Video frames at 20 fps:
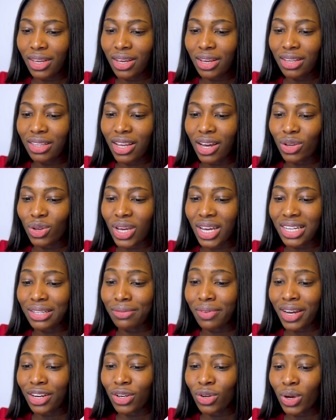Now you can
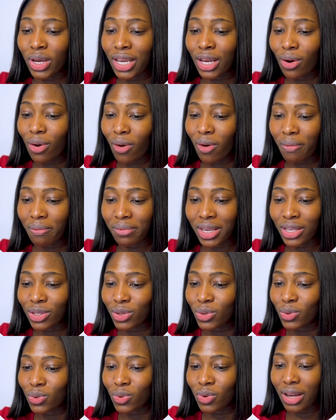divide your income
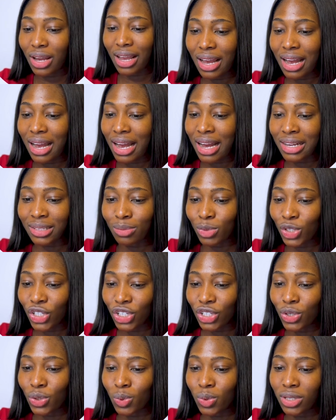into as much
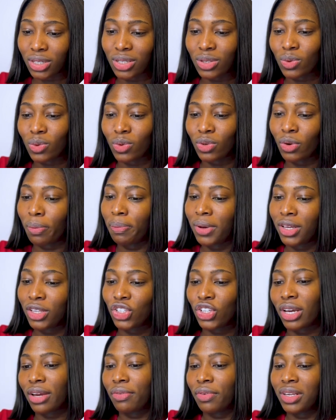as you want. So your
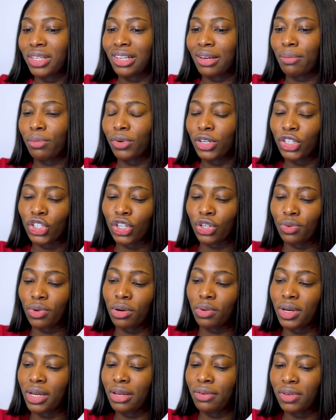paycheck, for example, in
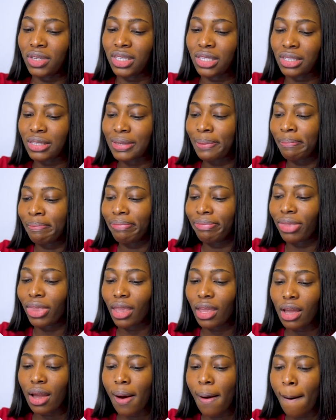January, if it is
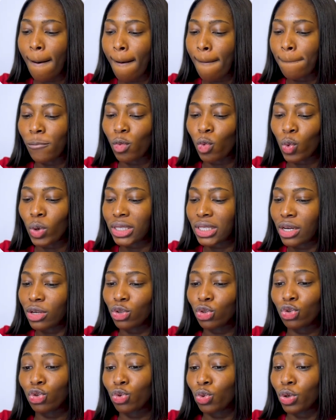
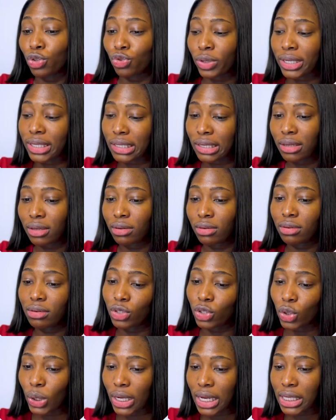$1,200,
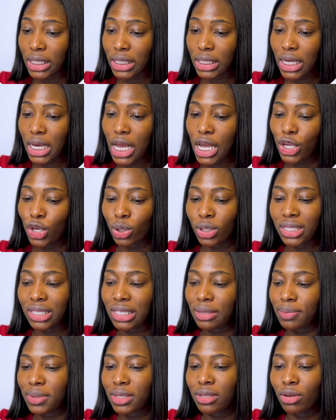your
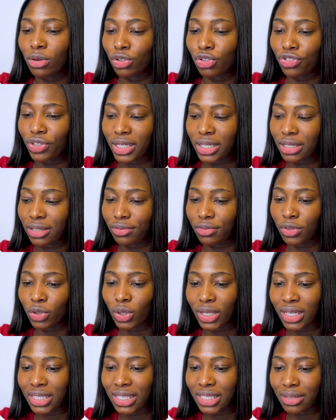tips 100, you
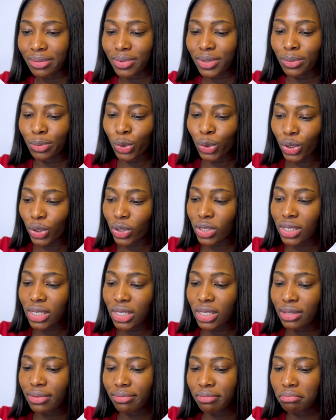collect tips.
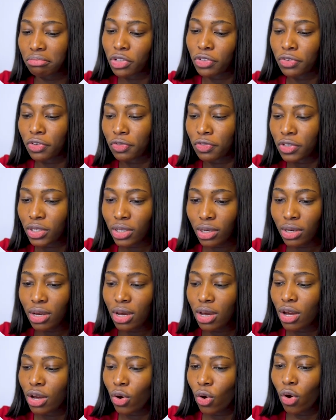Bonus 50,
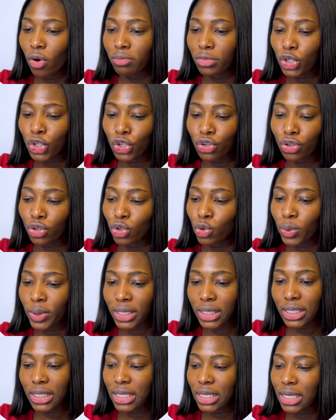commission
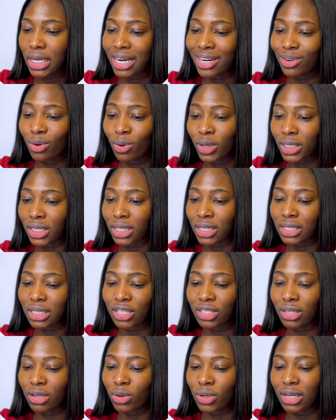20, and orders,
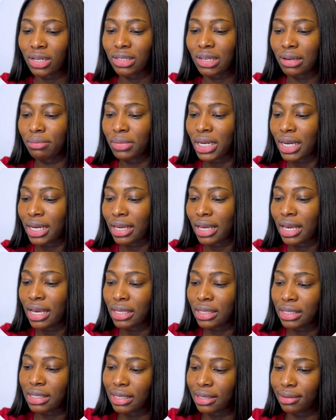let's say orders can be like
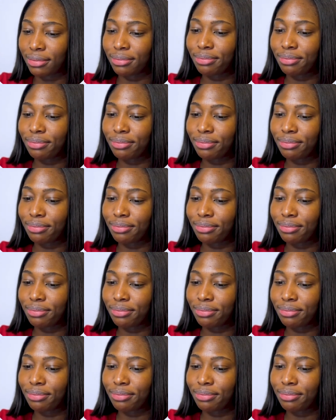80